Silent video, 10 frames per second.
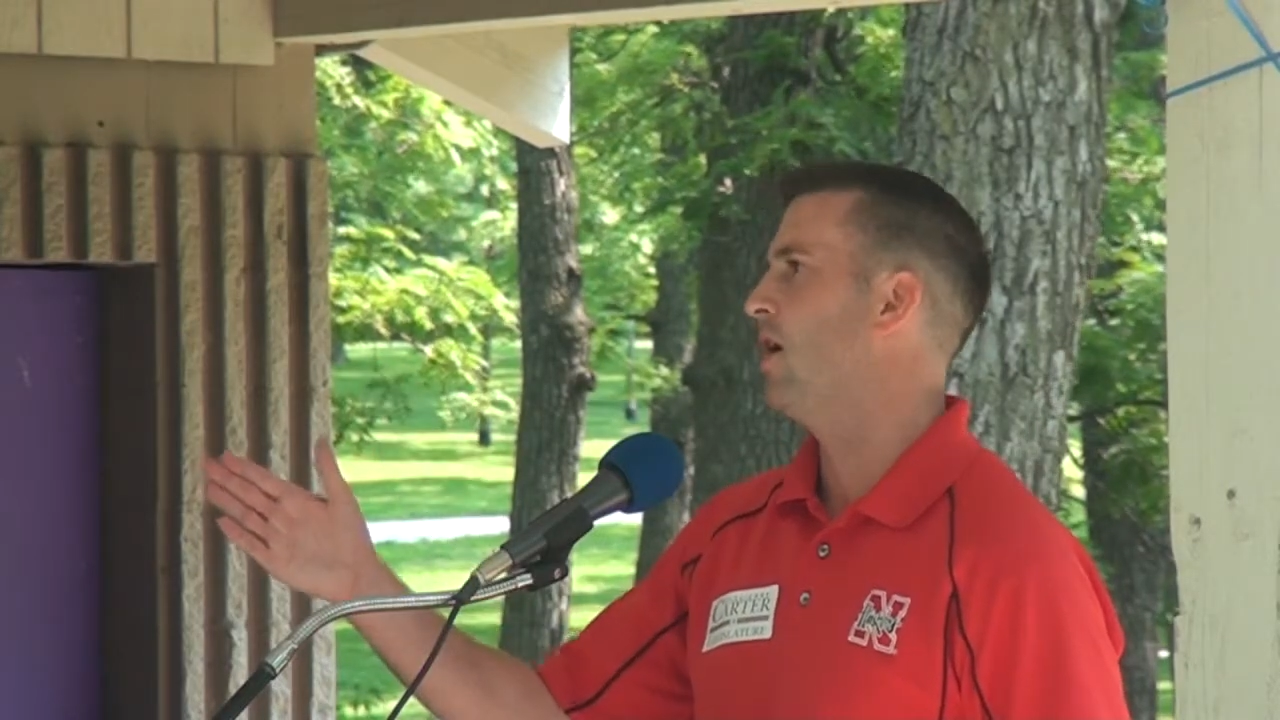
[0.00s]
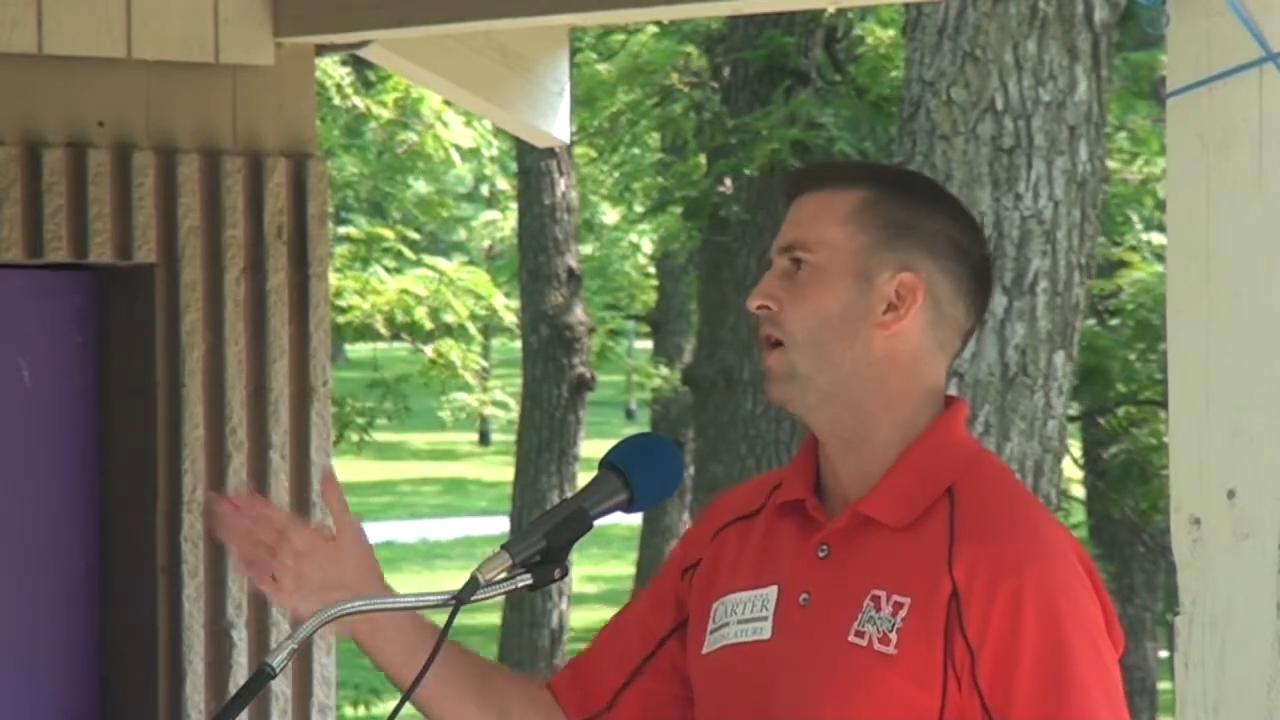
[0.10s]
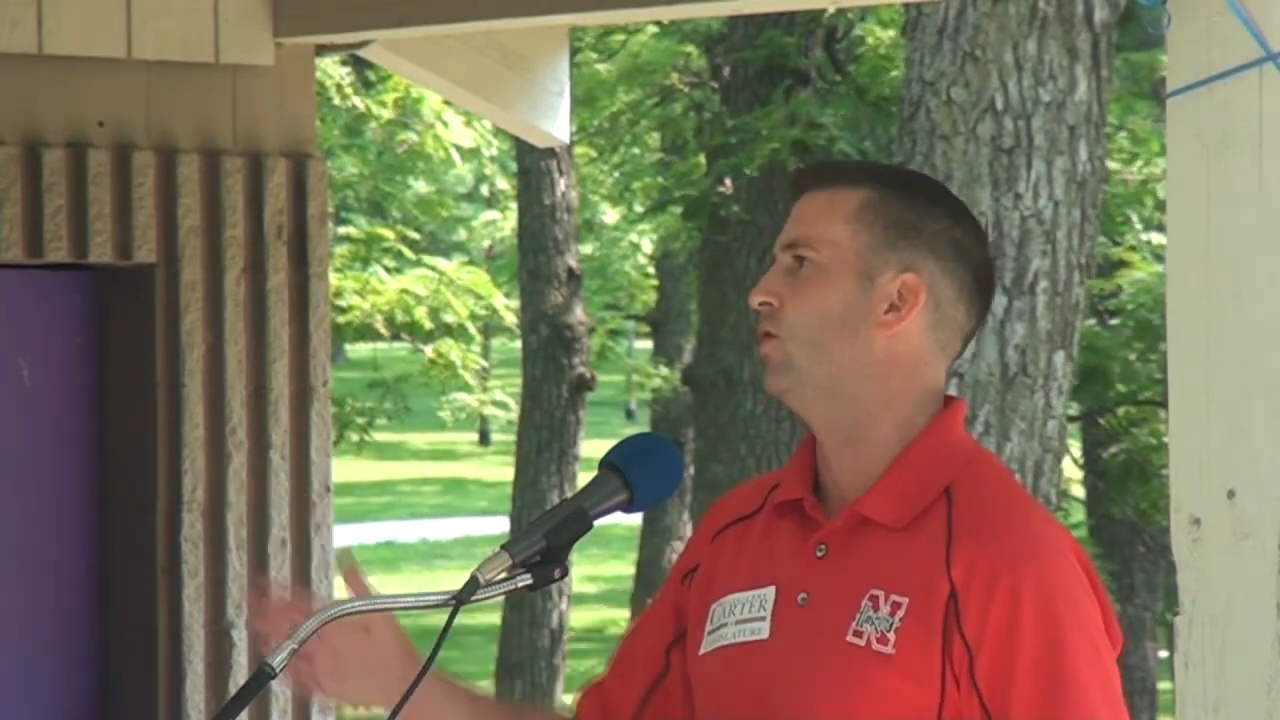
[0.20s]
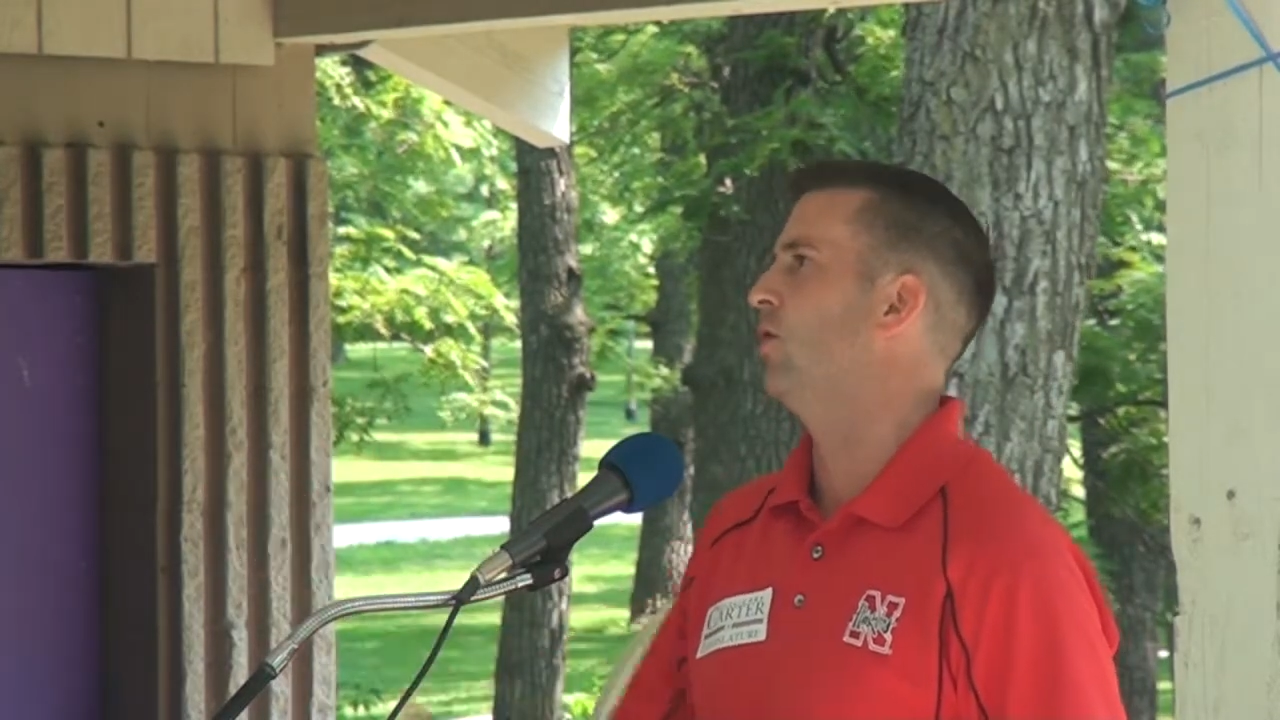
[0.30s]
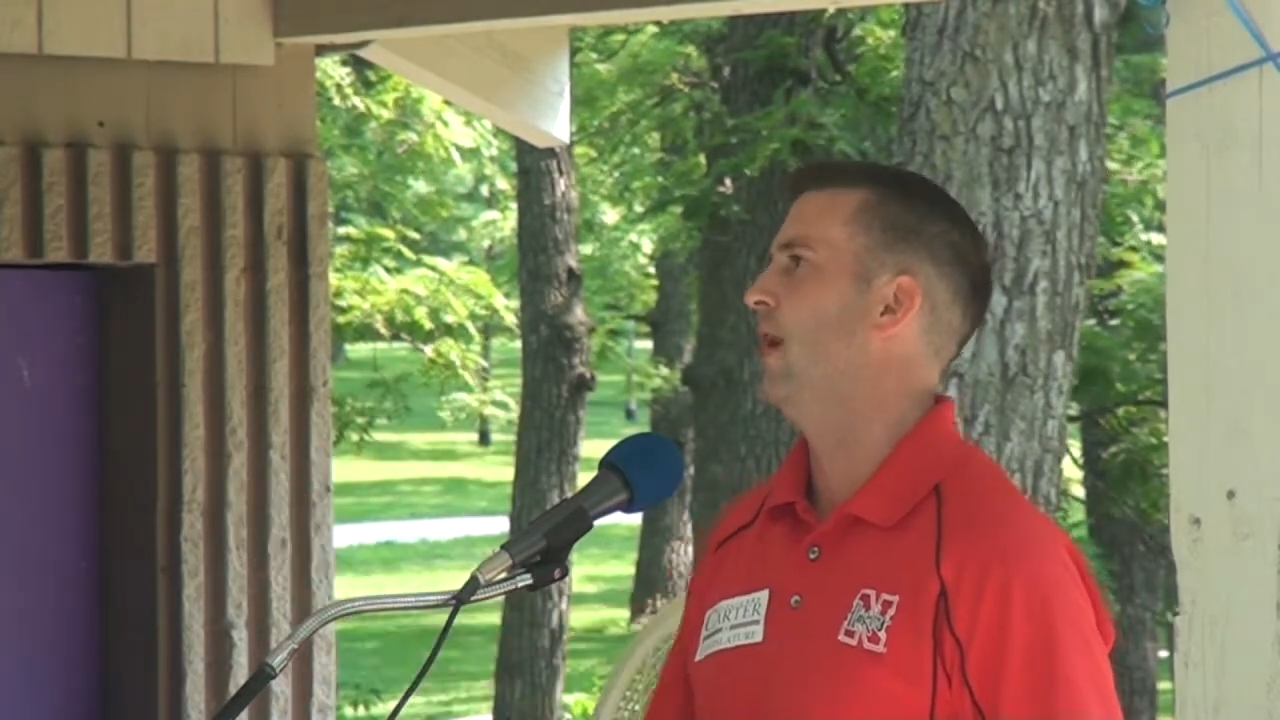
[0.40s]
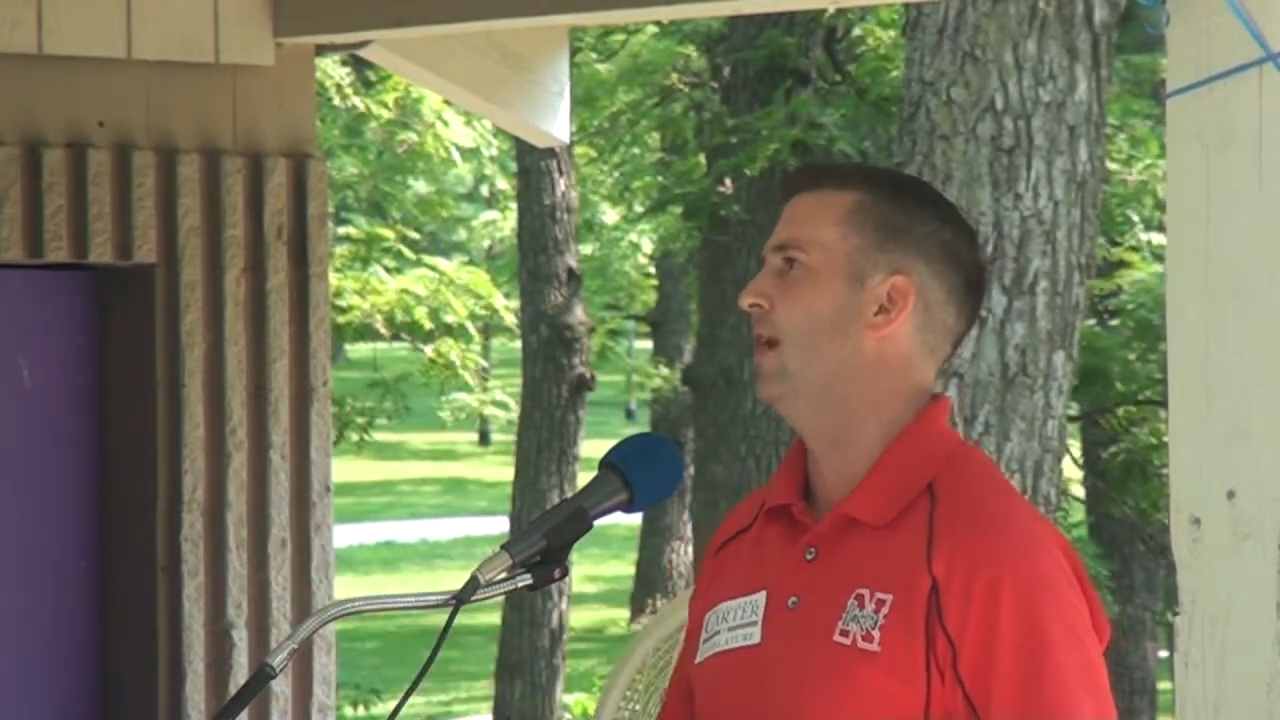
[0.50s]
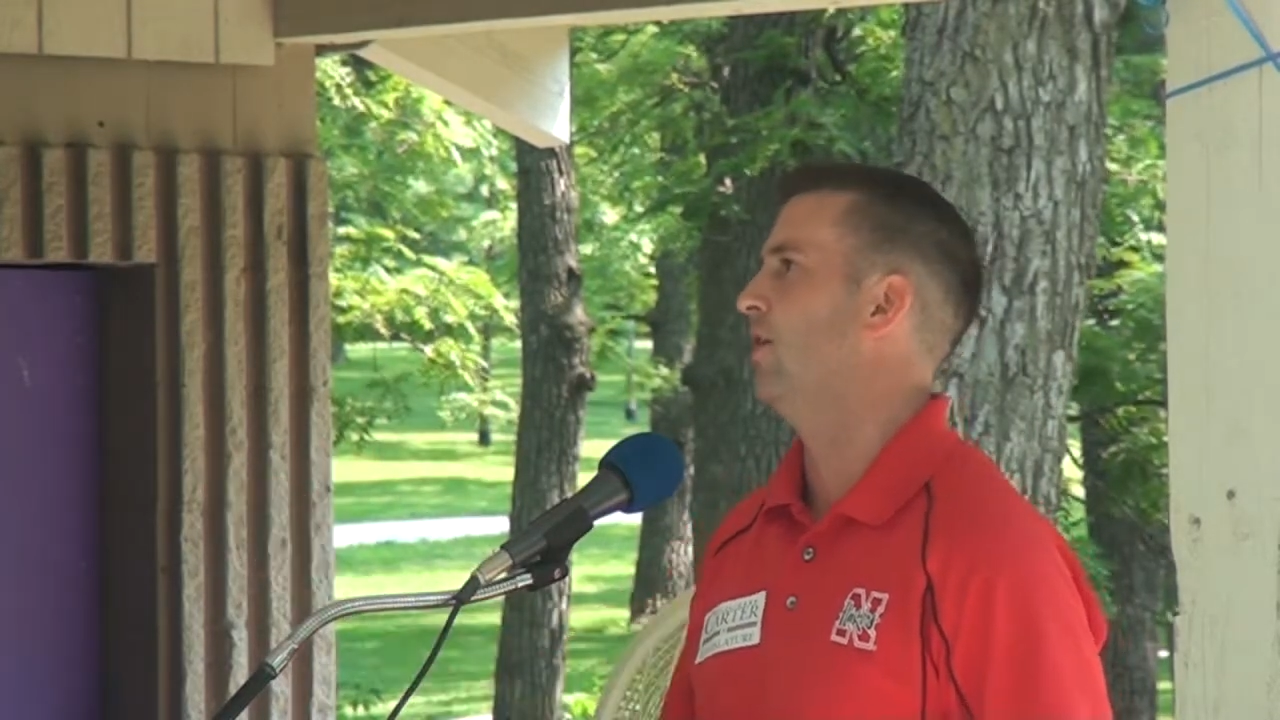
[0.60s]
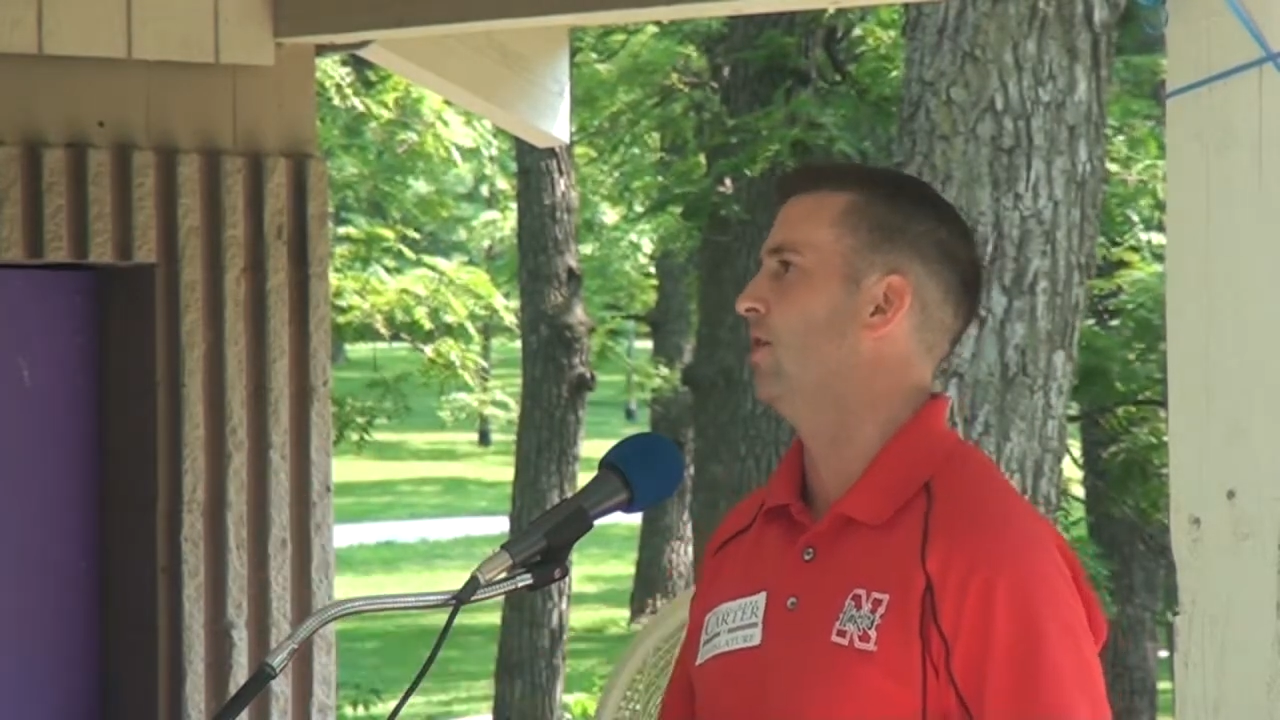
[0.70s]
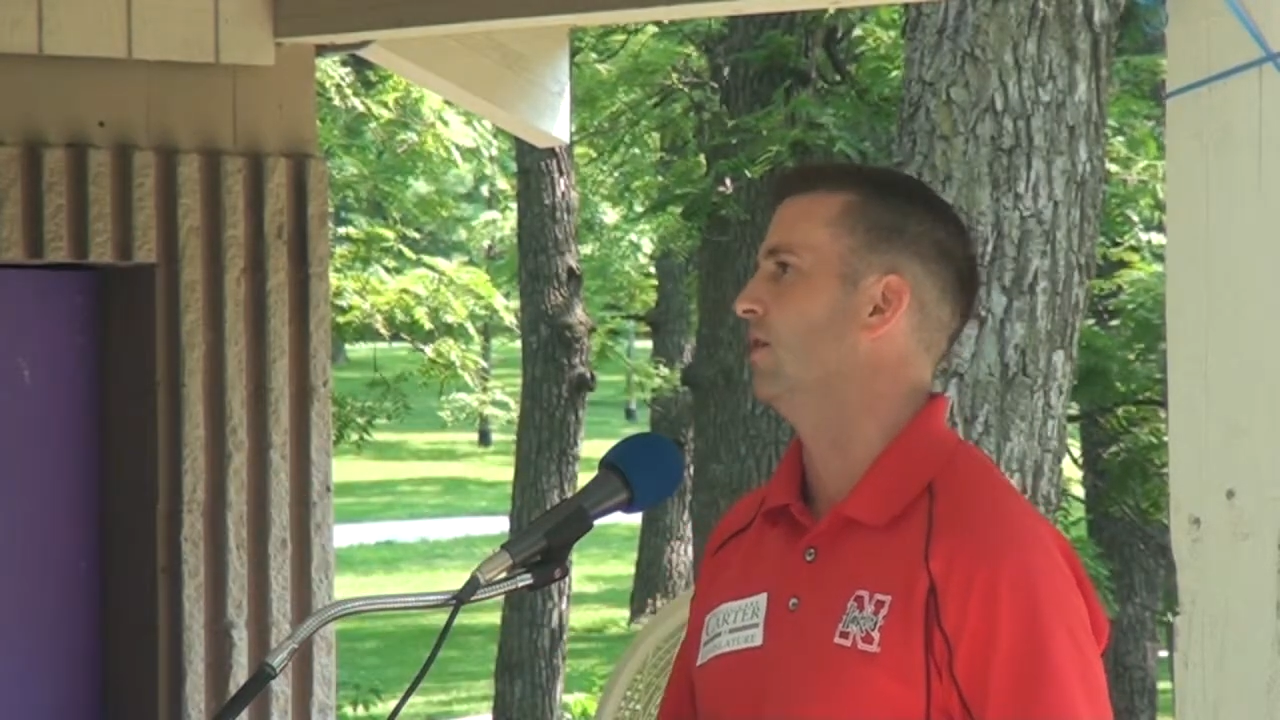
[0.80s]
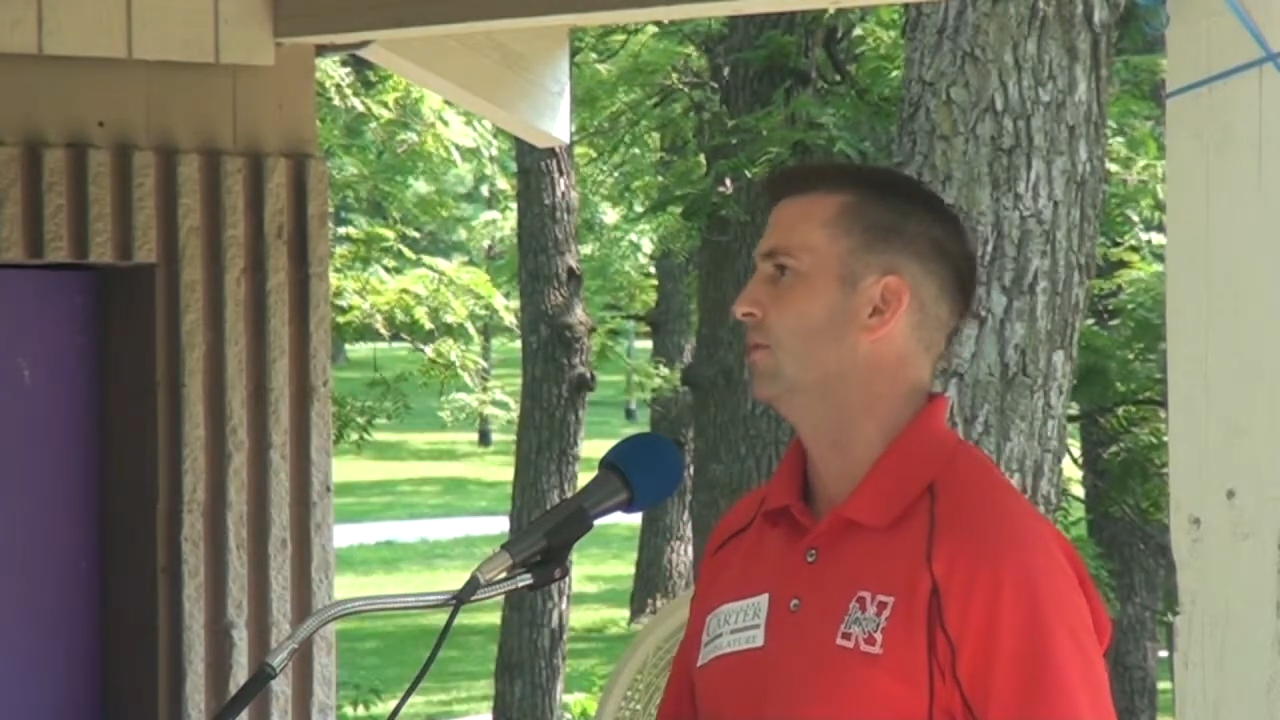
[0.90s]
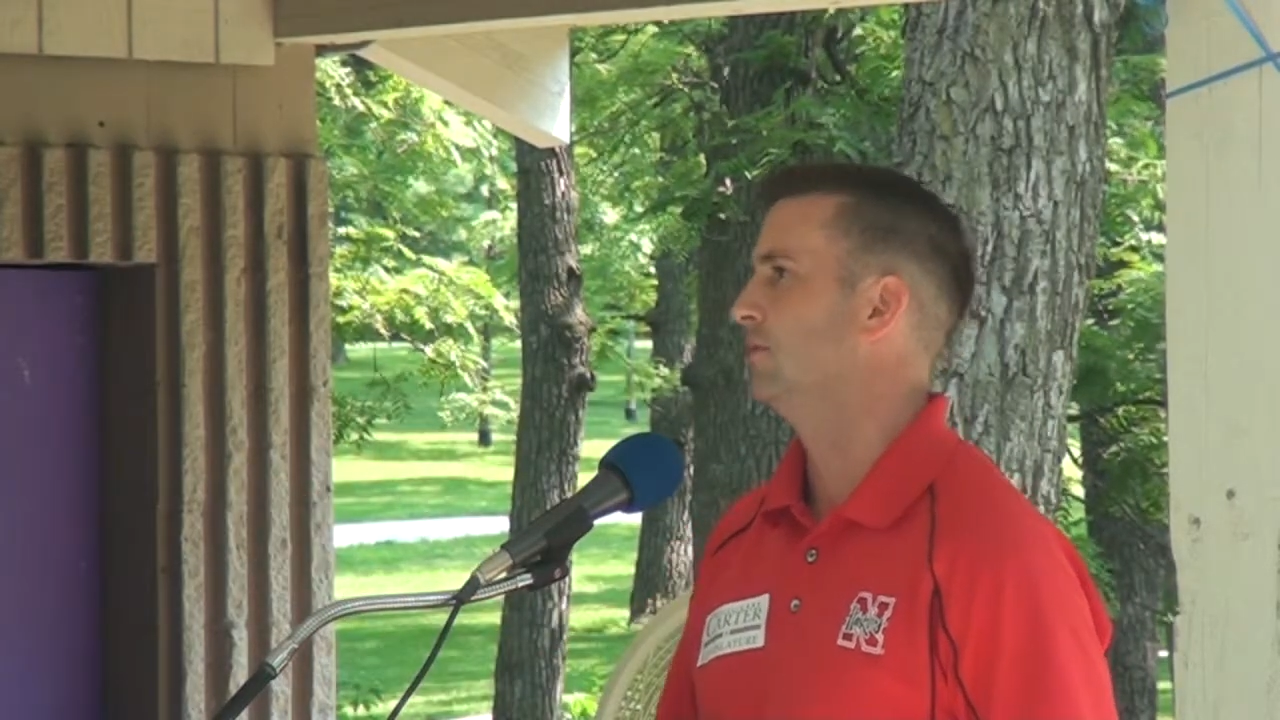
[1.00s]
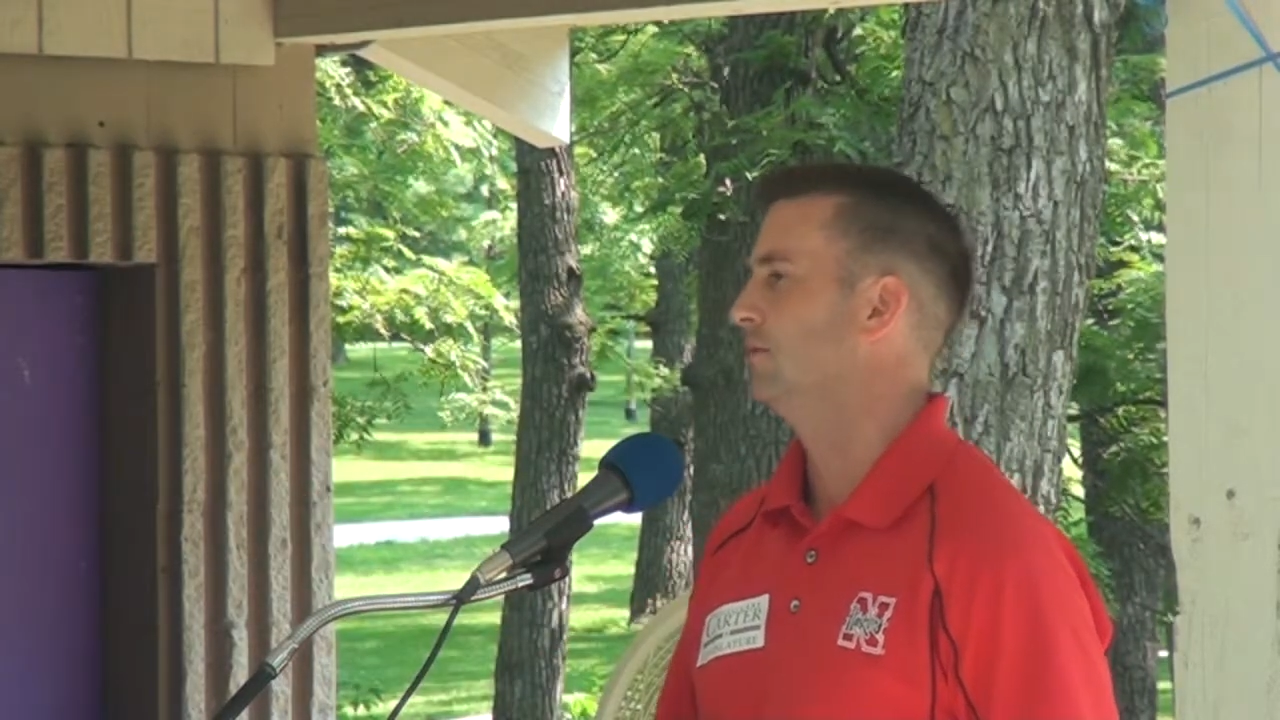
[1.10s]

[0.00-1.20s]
our Creator.